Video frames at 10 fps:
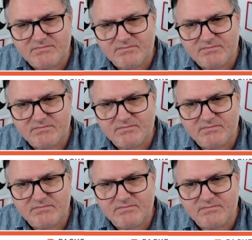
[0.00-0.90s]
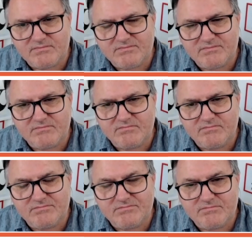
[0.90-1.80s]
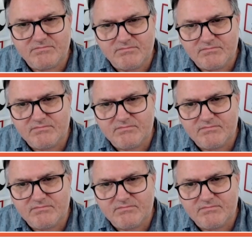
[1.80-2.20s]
No words are spoken by the person on screen.